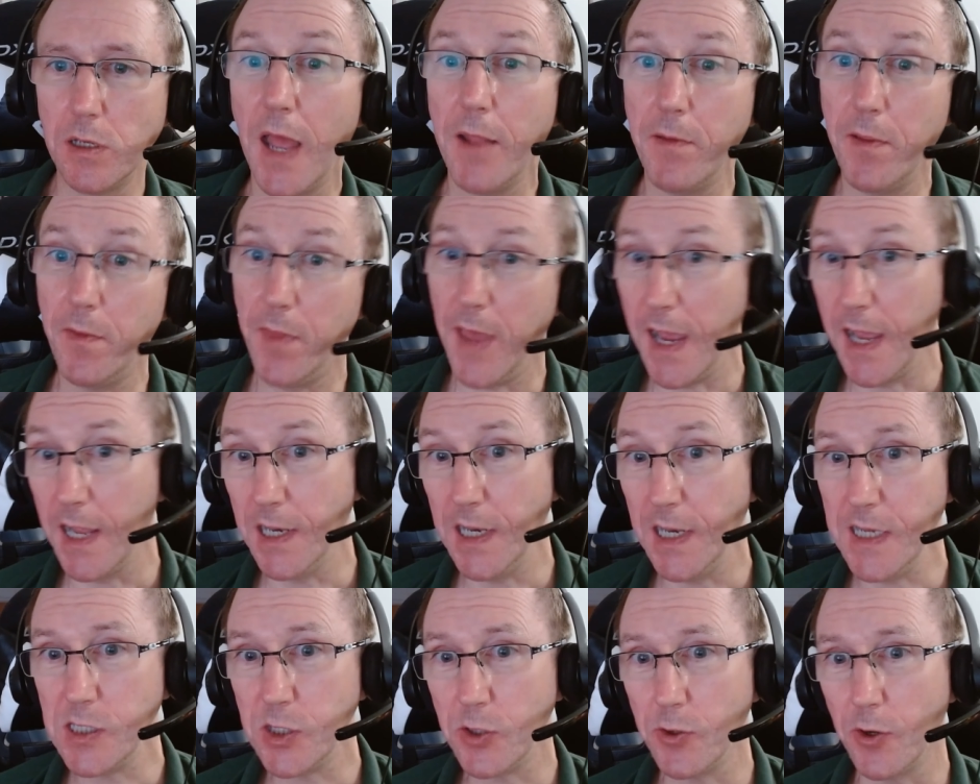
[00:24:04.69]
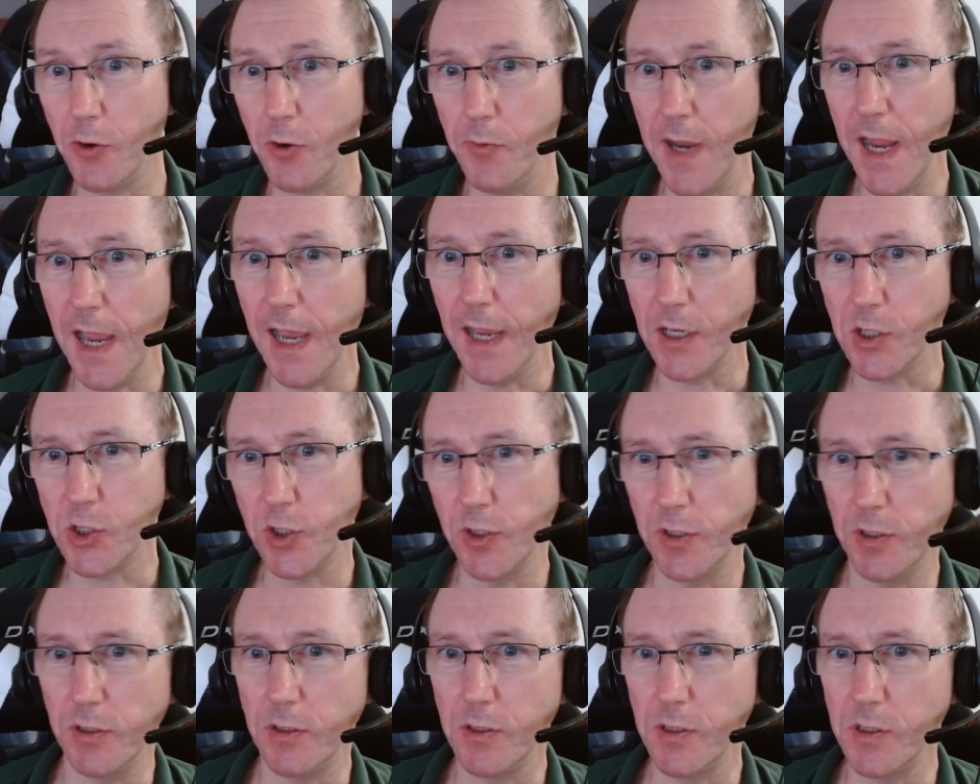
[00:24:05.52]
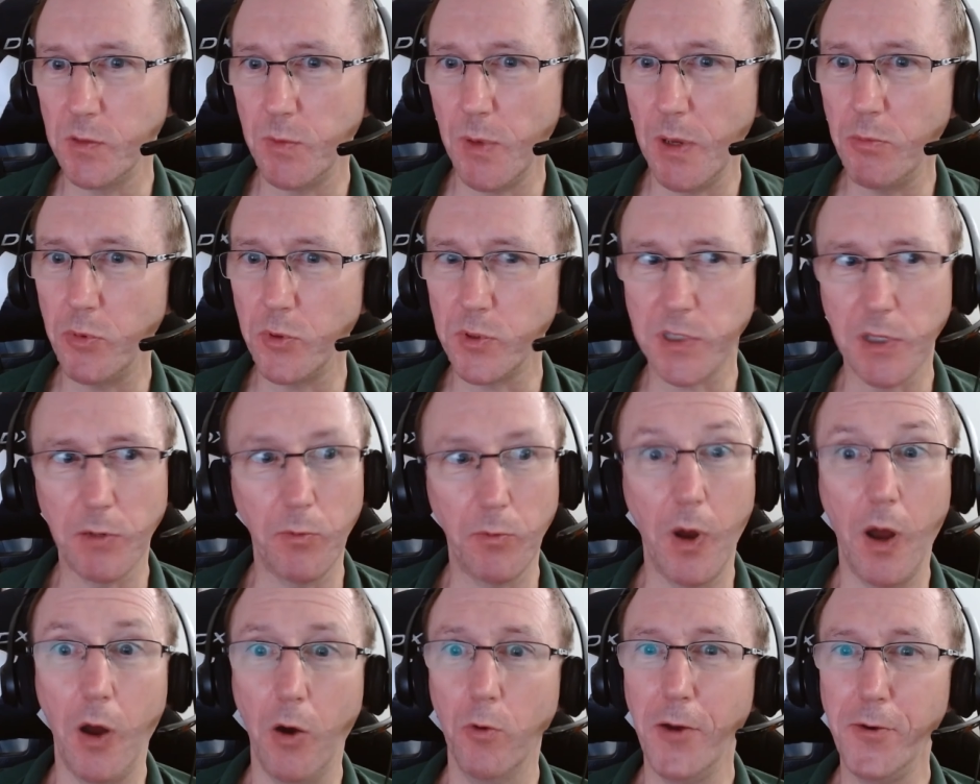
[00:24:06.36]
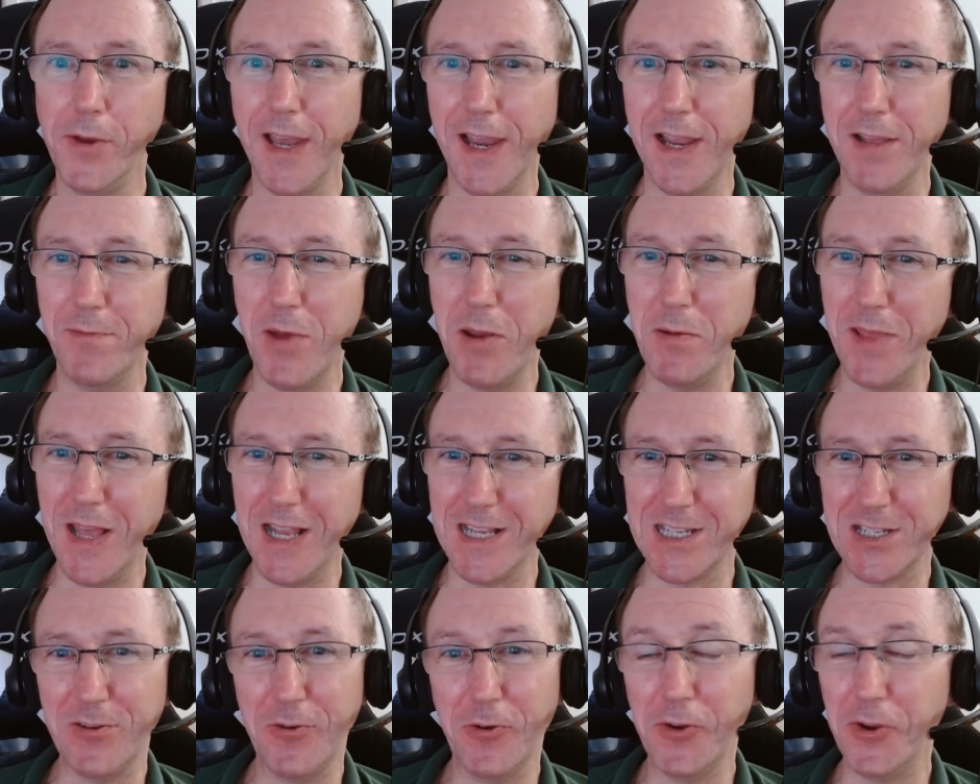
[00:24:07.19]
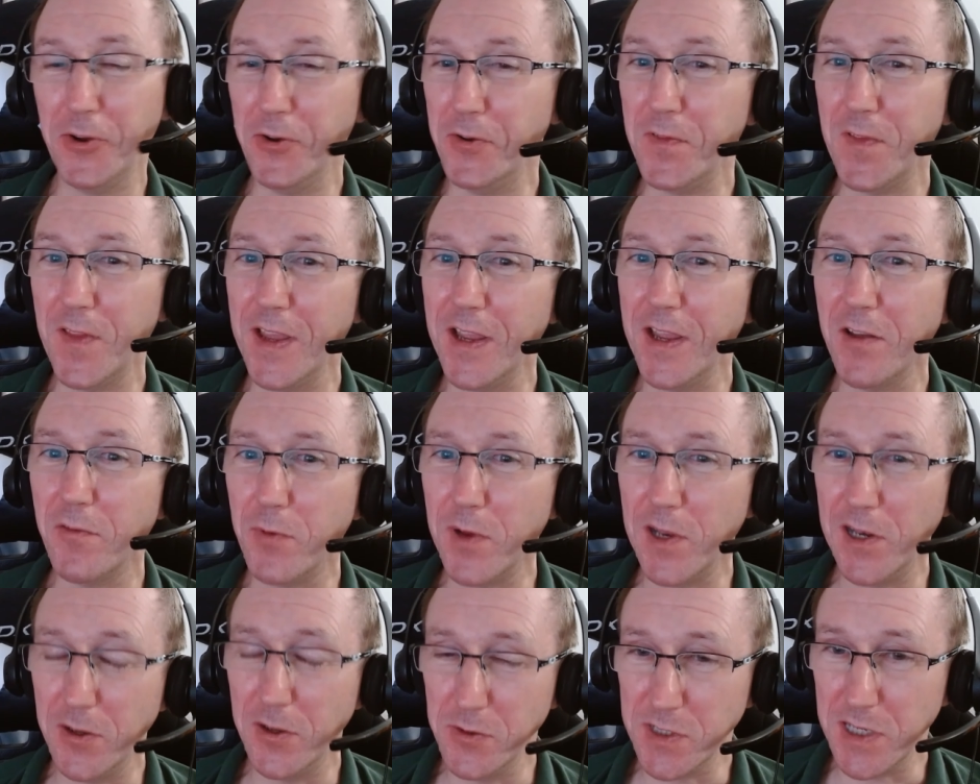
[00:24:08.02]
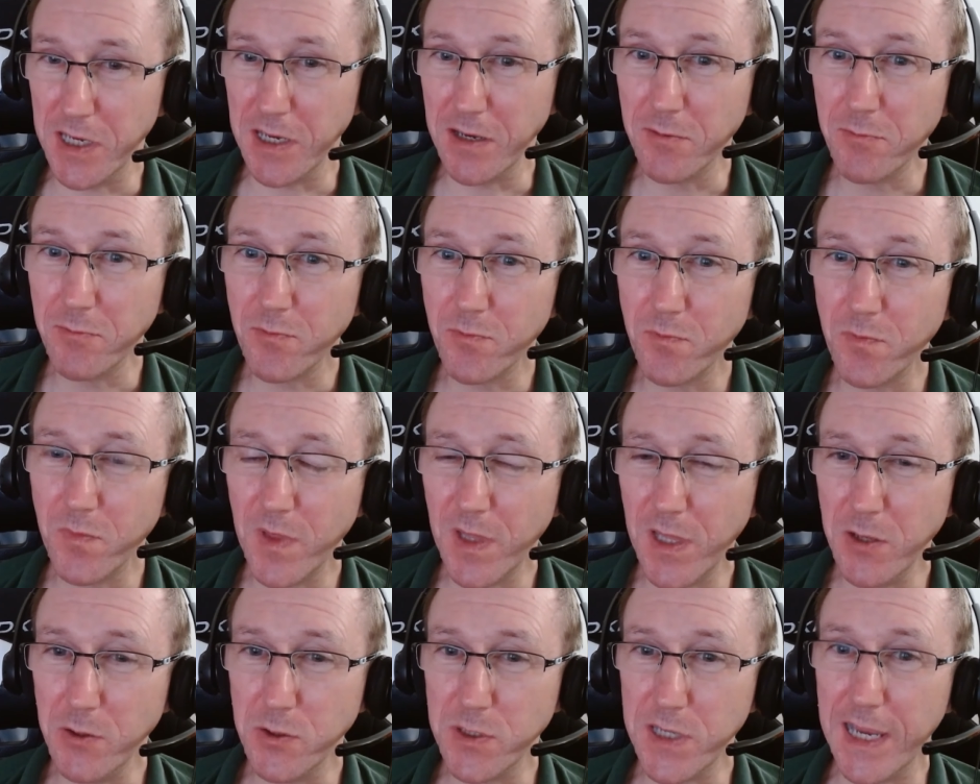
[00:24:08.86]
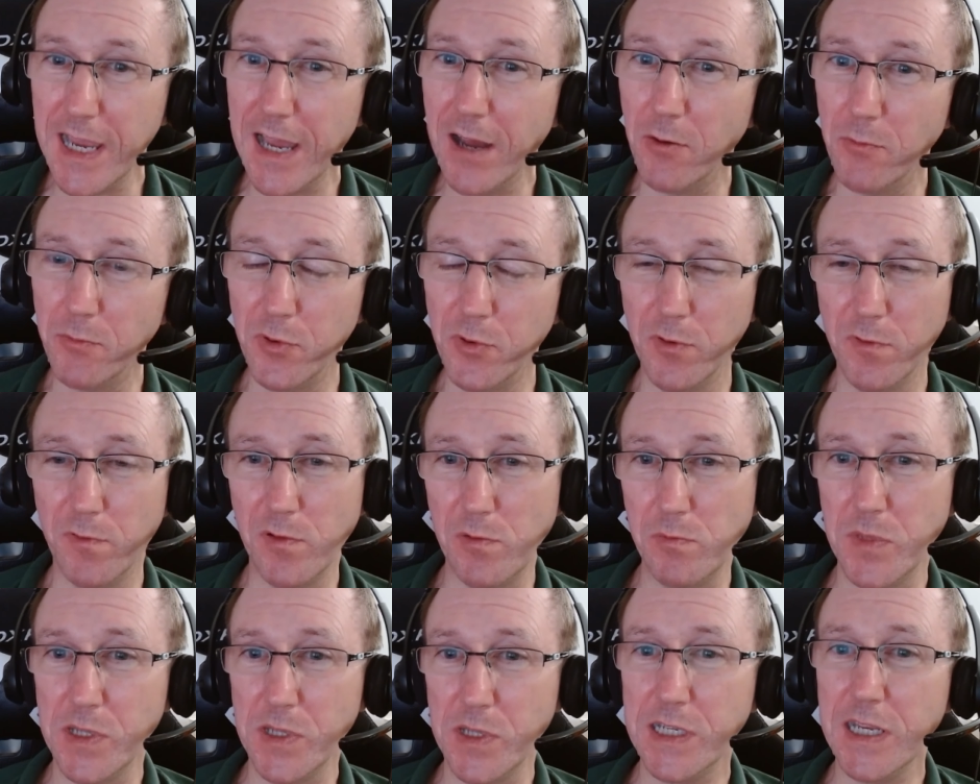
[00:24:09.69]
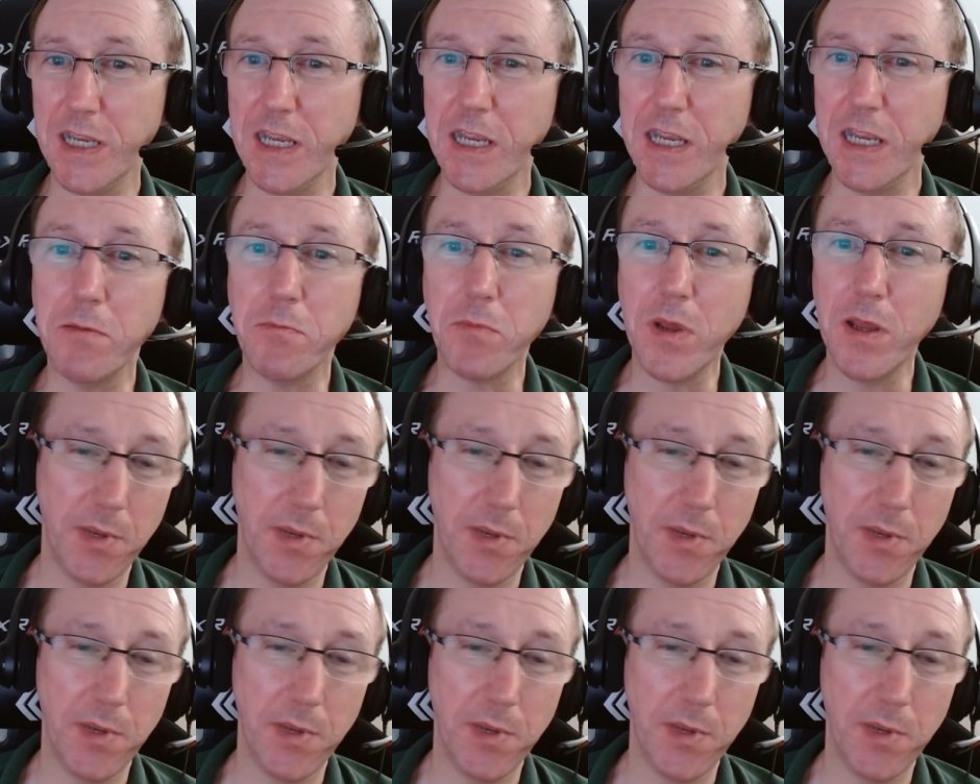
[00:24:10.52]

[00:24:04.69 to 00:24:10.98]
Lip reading: And that at least got a reaction because people say, well, okay, maybe that's not a good thing if we're losing output from the team.